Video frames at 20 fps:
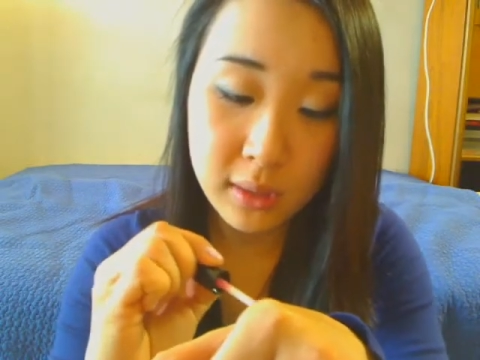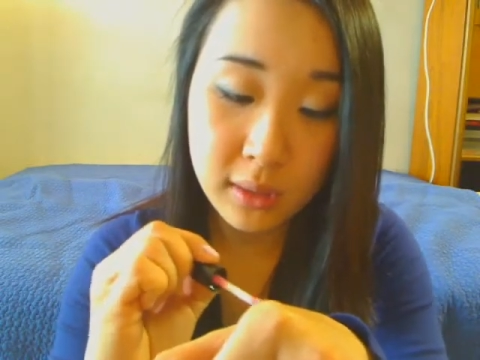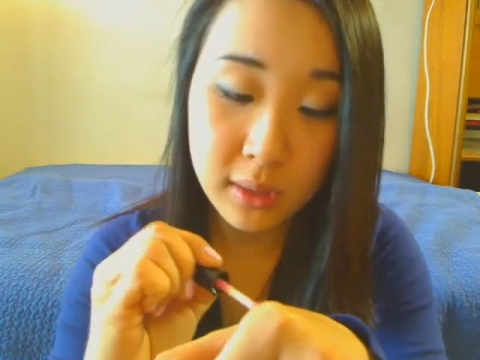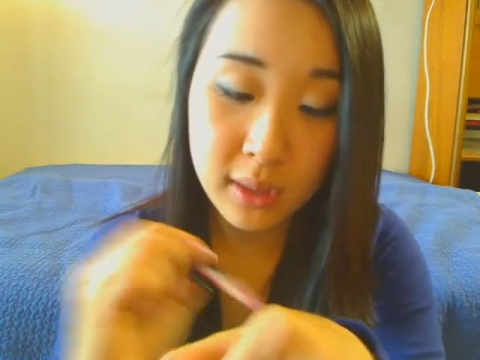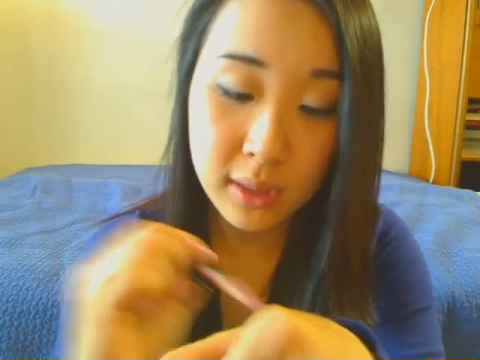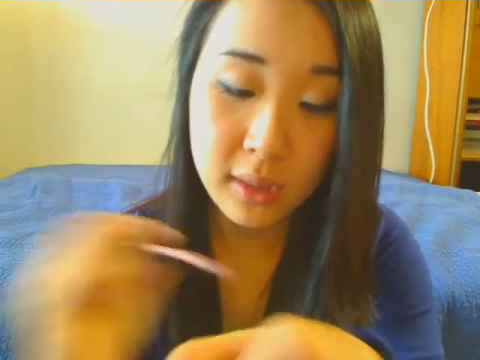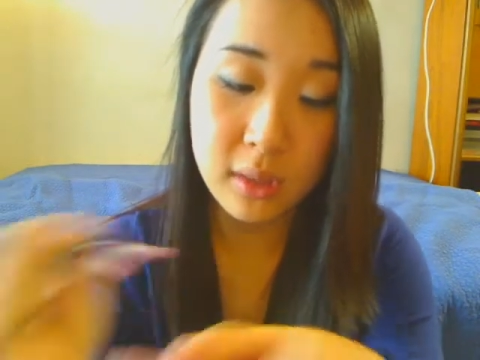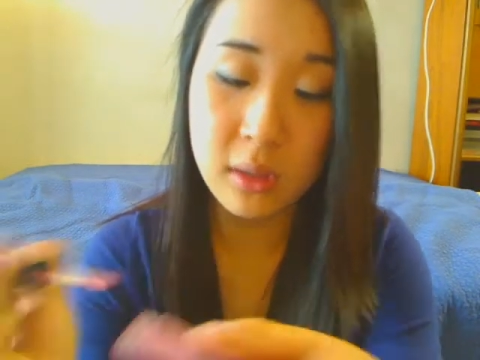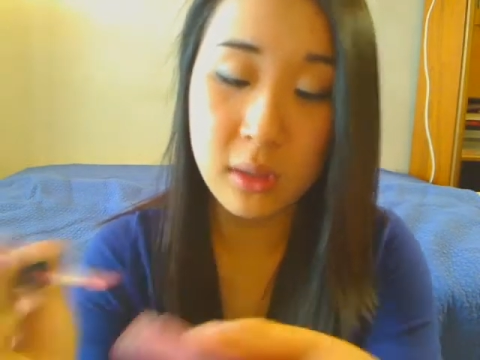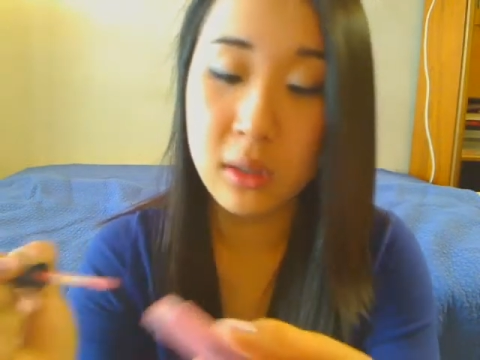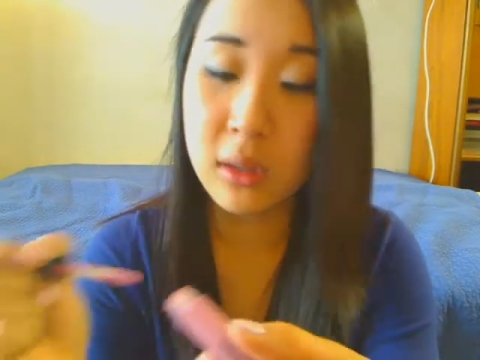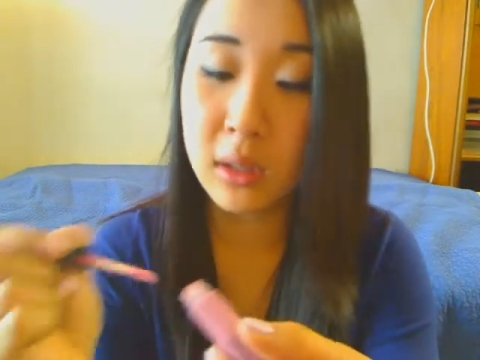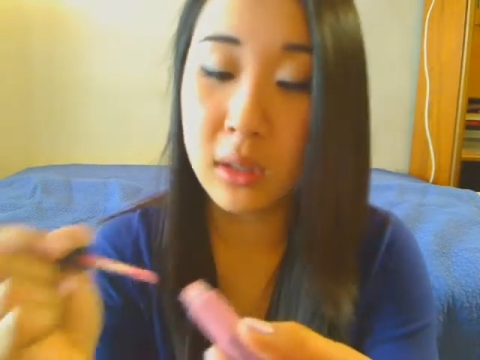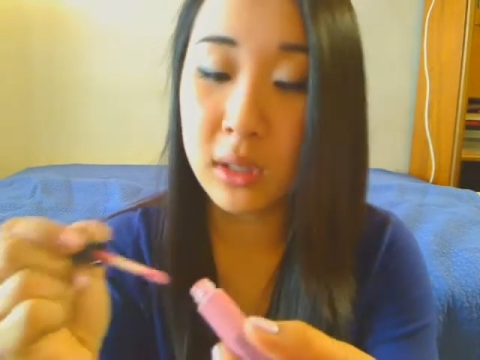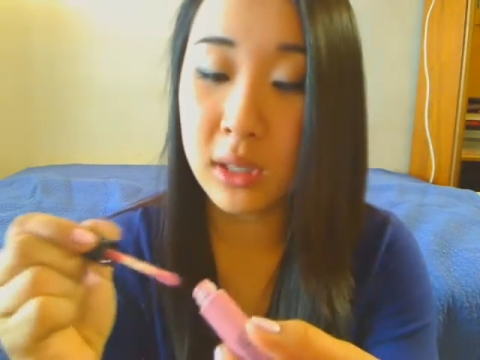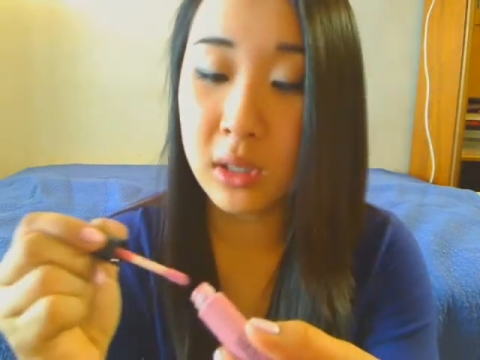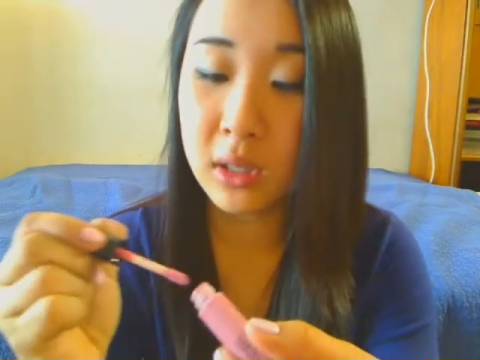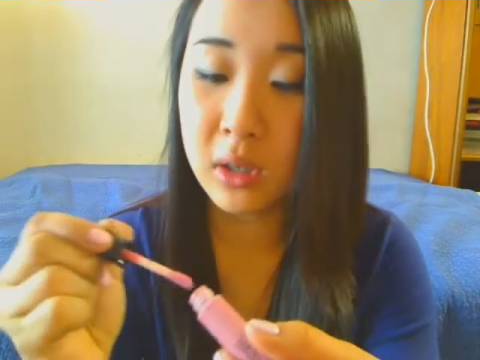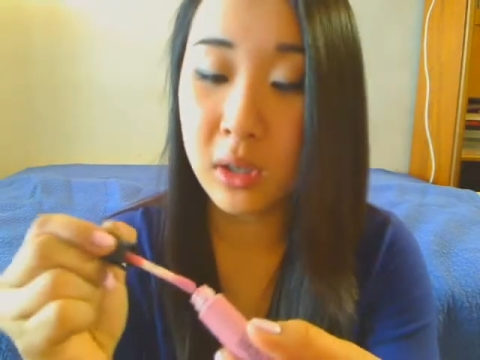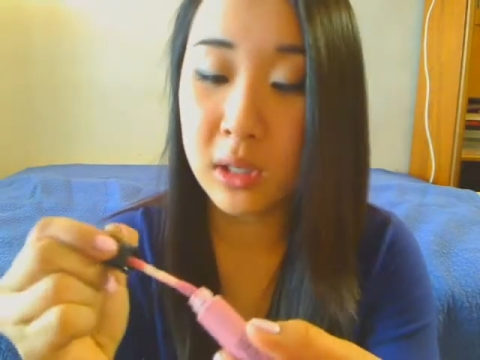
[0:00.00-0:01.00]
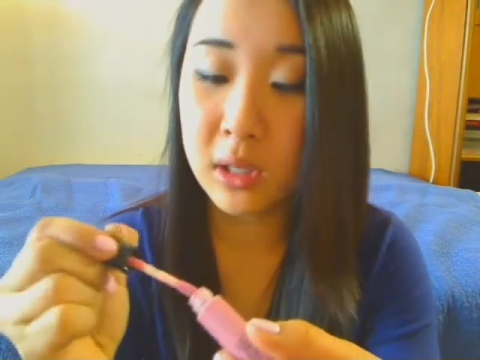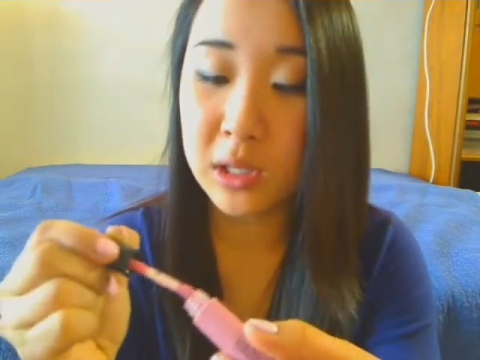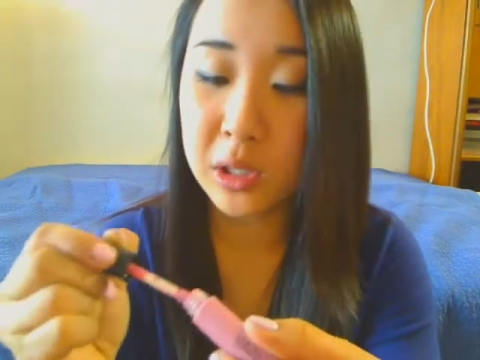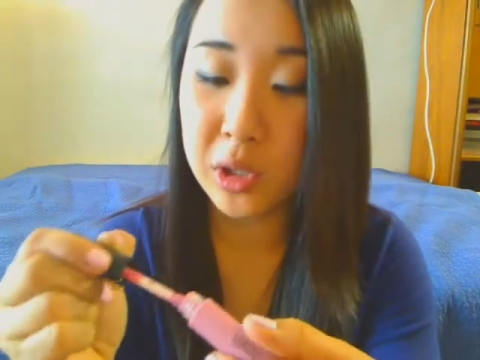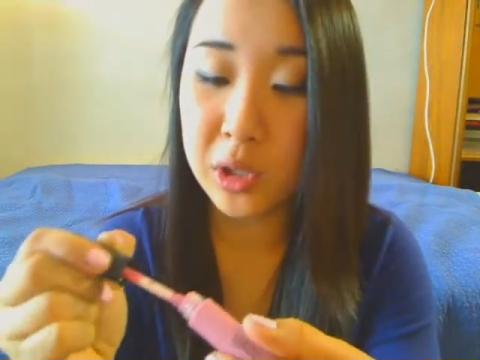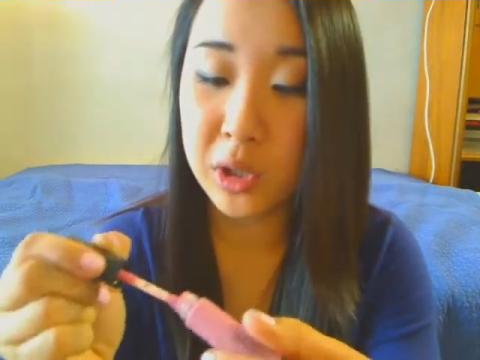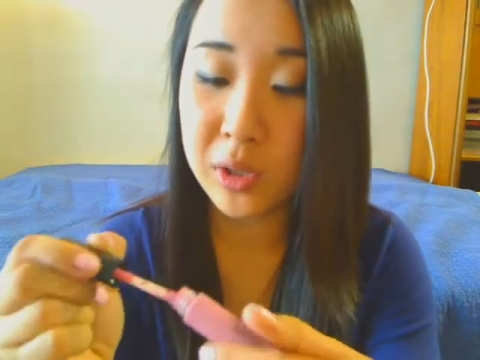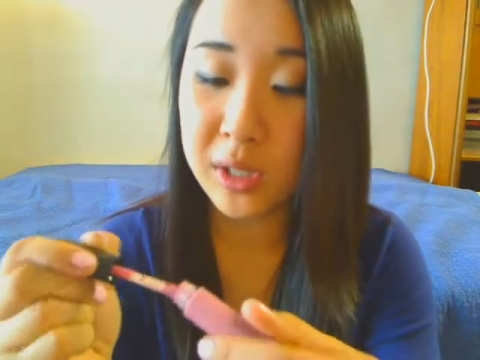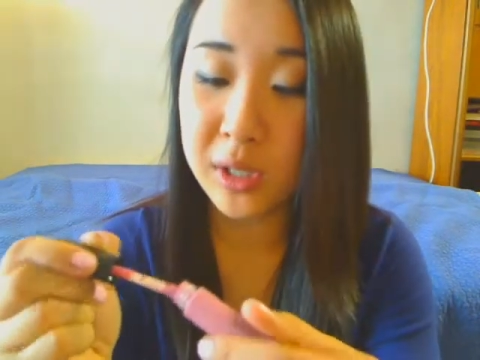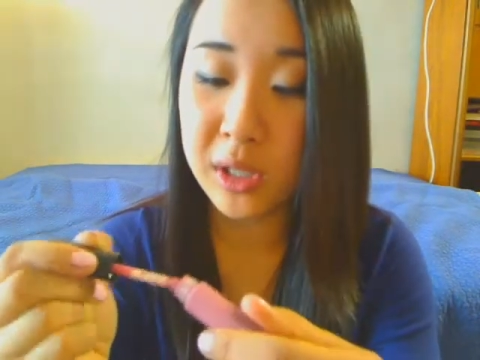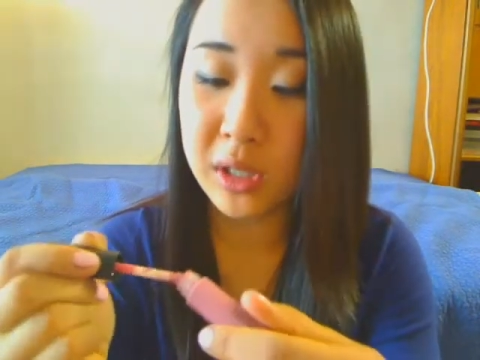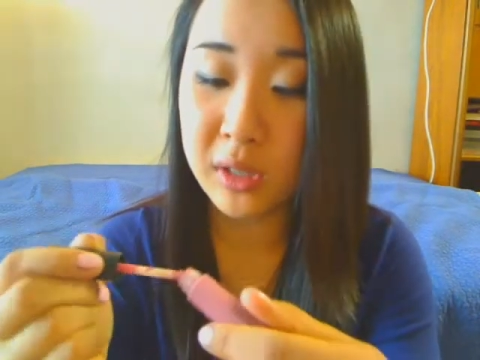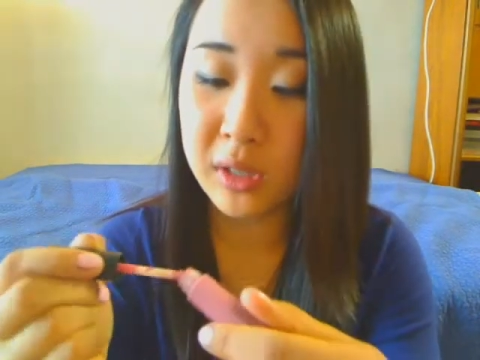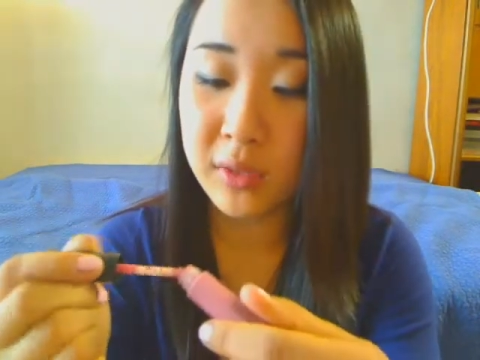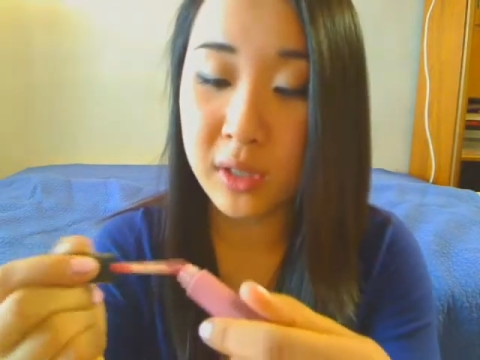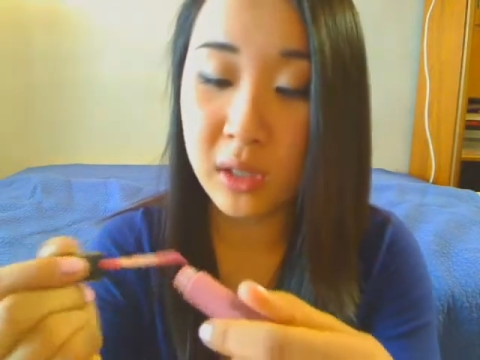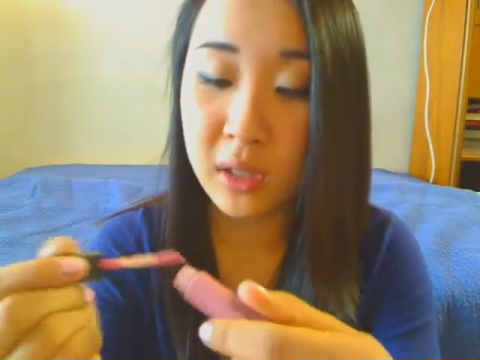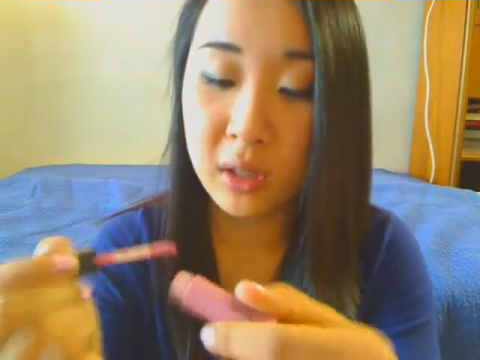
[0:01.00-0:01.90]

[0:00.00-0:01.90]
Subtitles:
Get a good concentration of